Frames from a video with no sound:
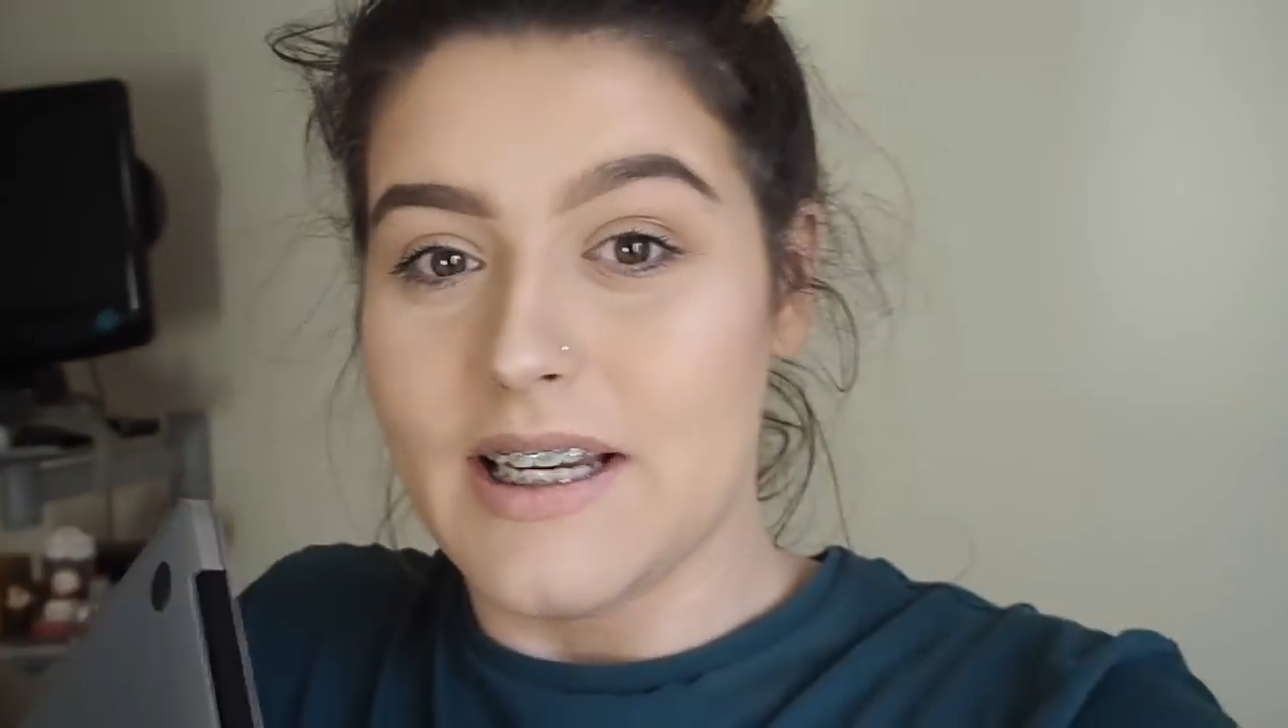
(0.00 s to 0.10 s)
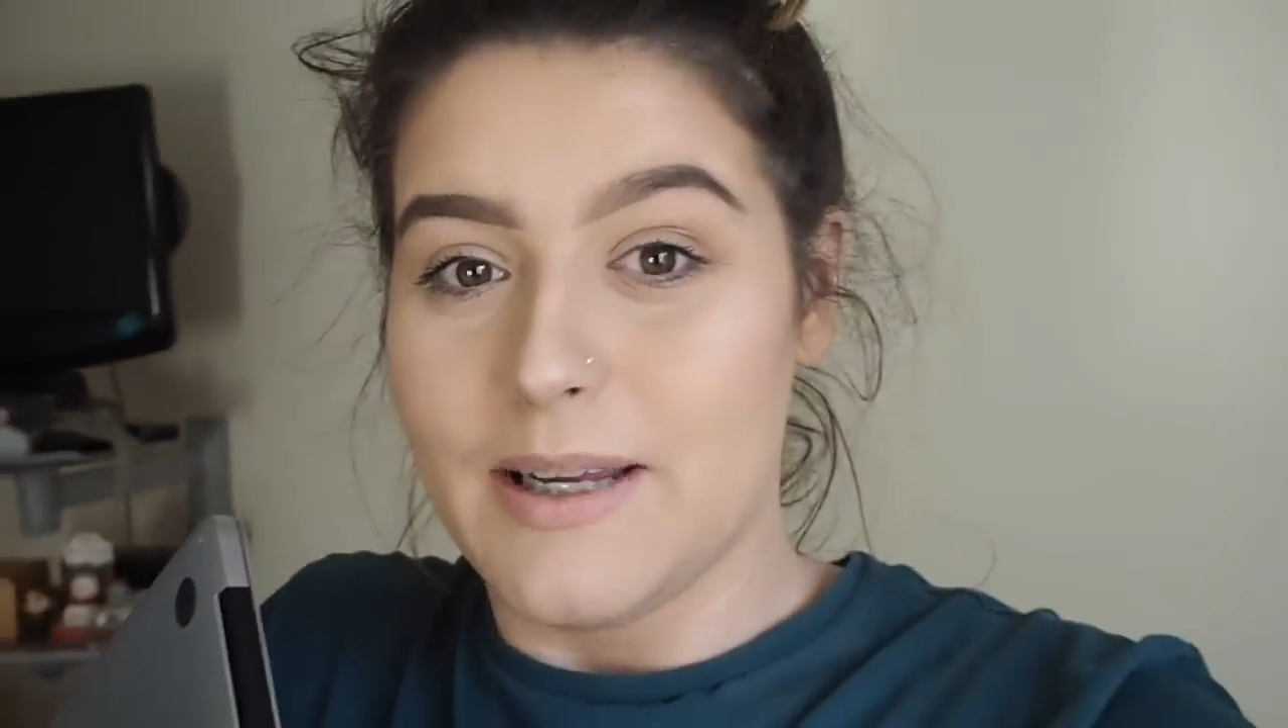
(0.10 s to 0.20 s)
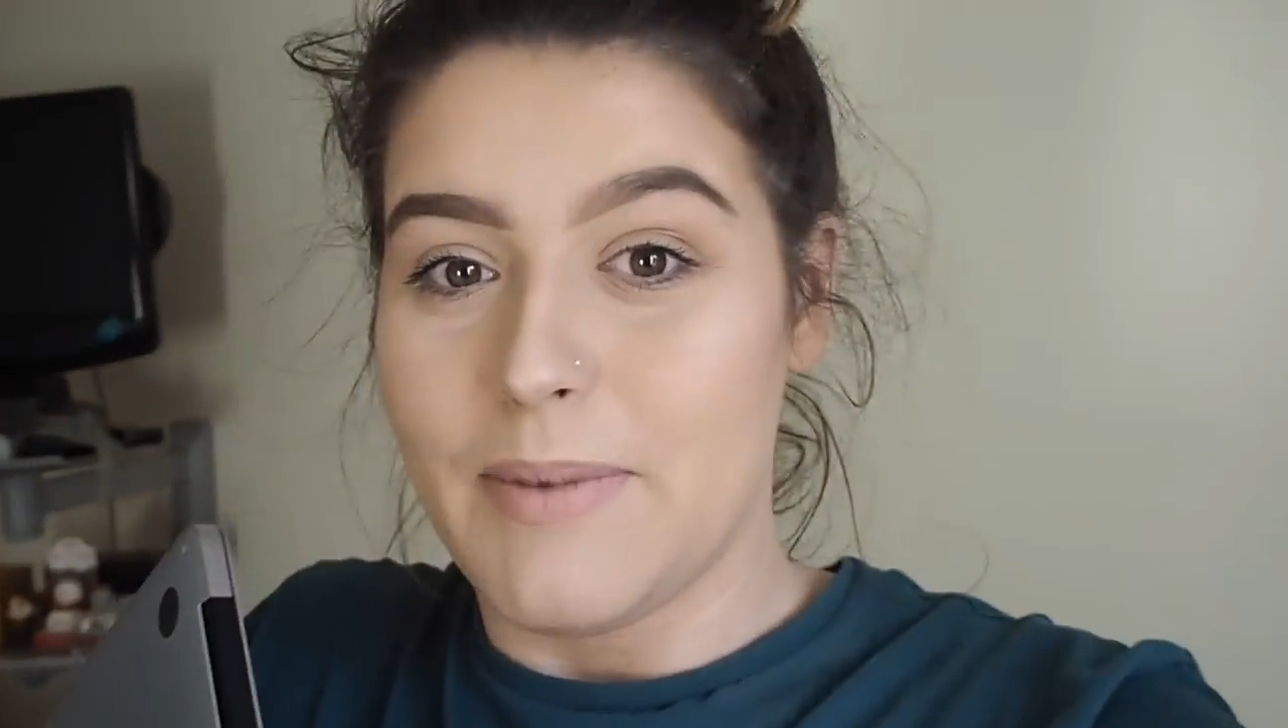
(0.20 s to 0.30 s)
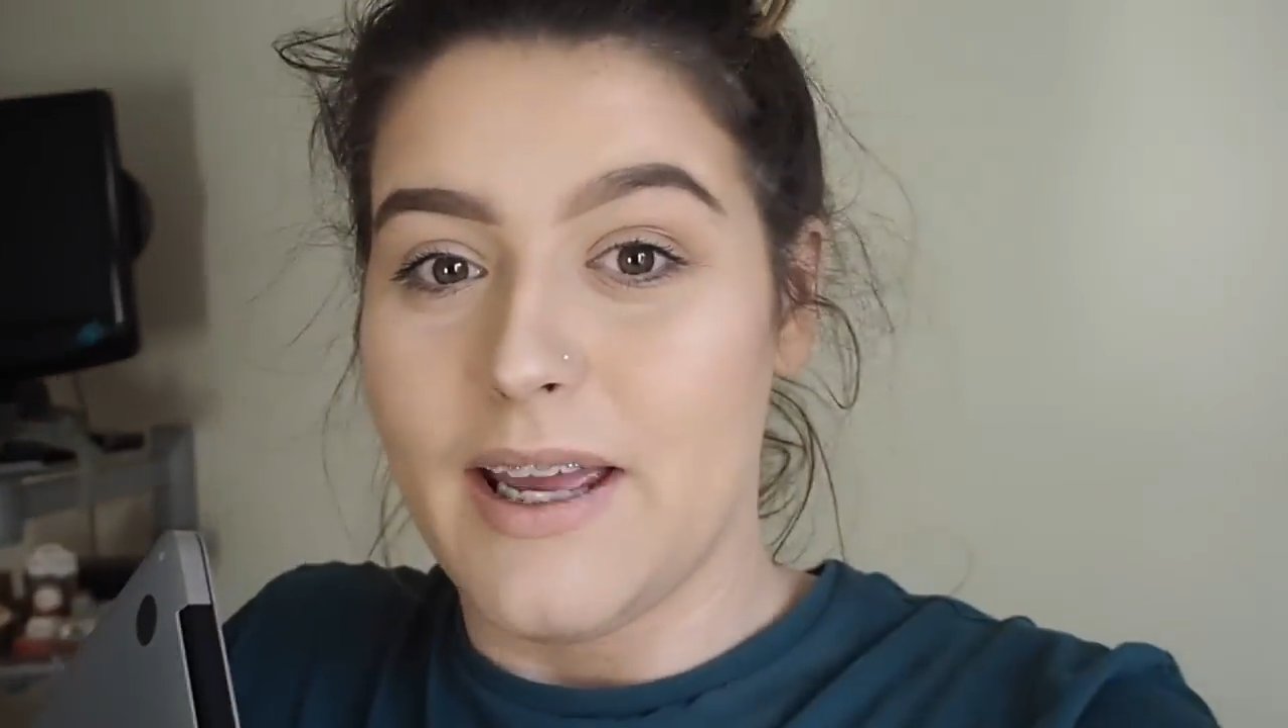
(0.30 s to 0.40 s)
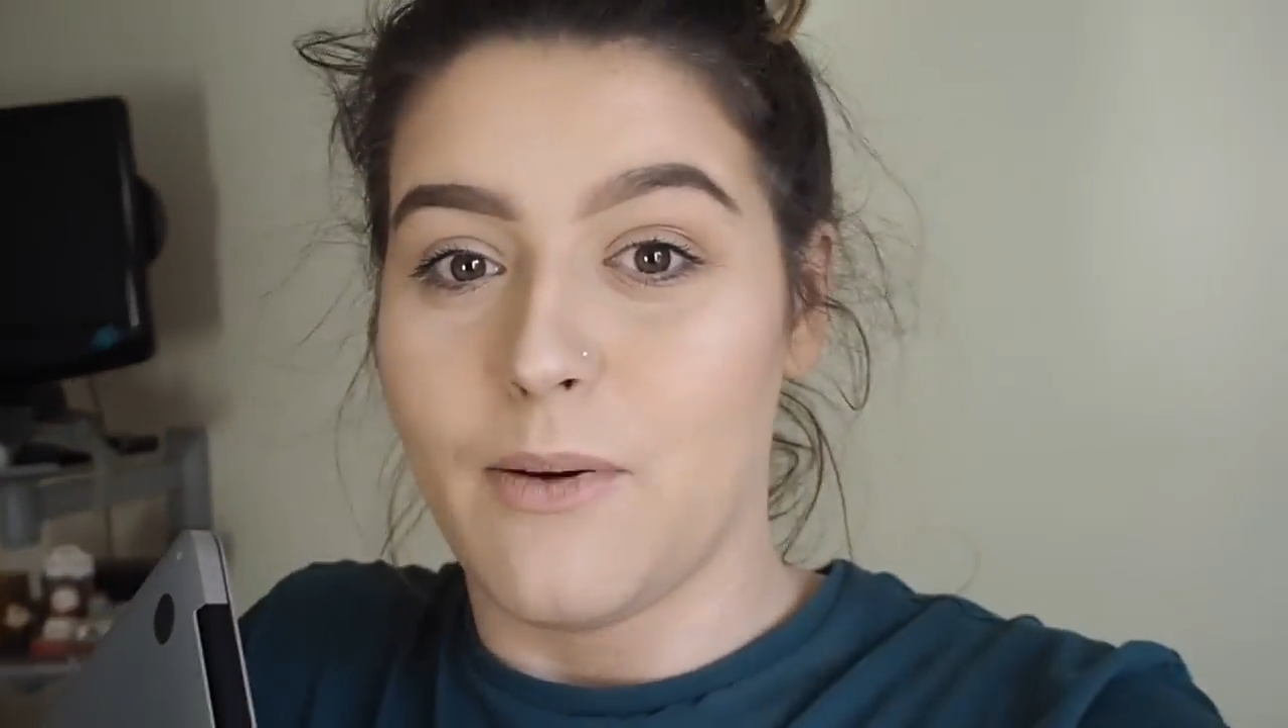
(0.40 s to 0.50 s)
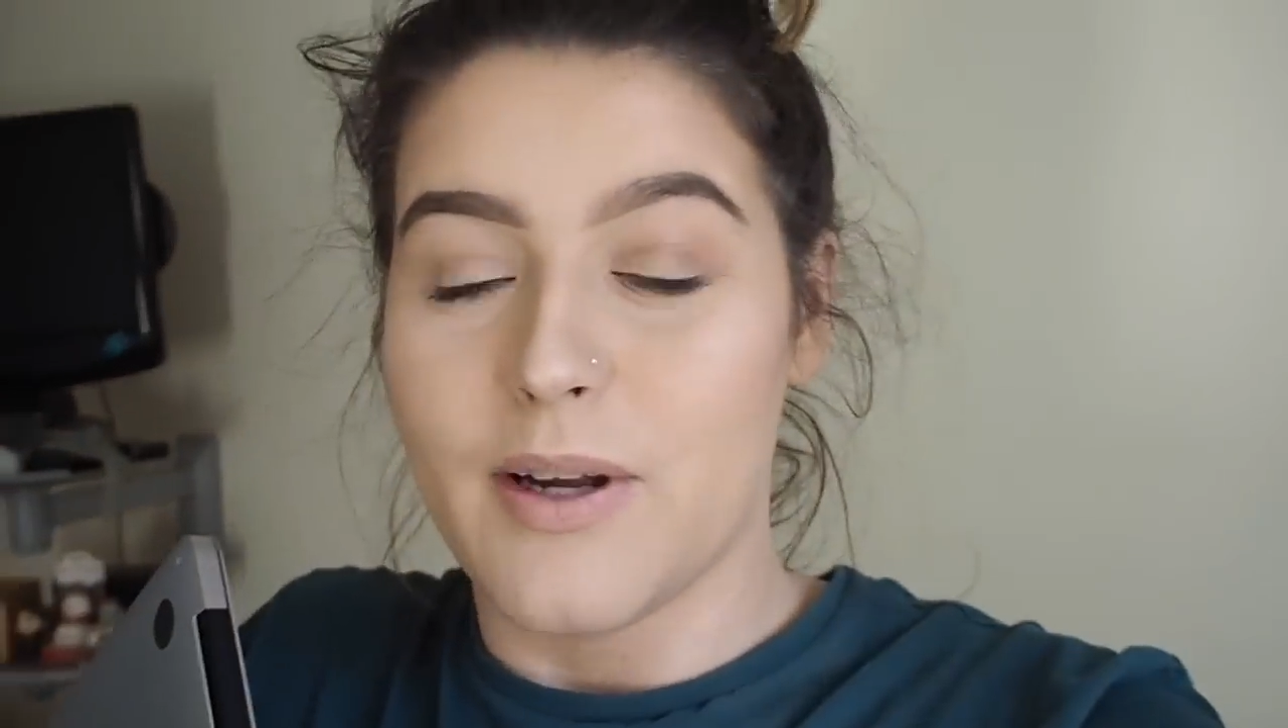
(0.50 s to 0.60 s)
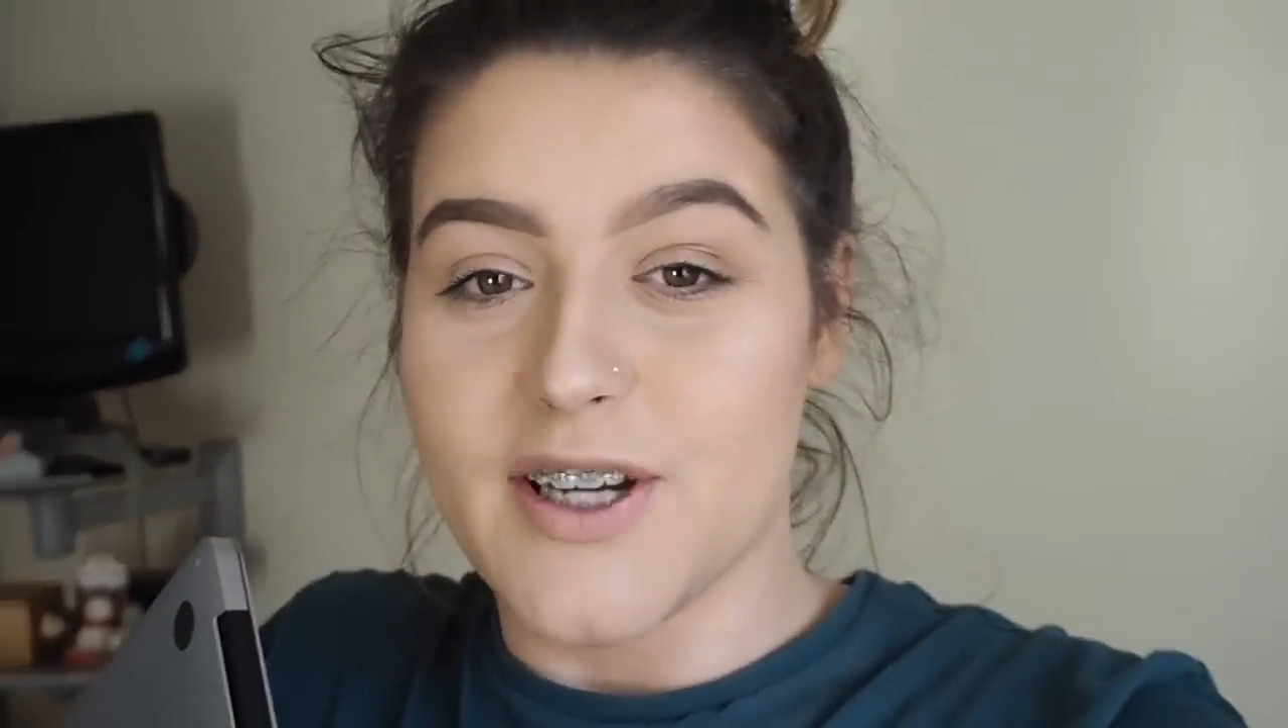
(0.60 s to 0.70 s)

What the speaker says: sneak peek,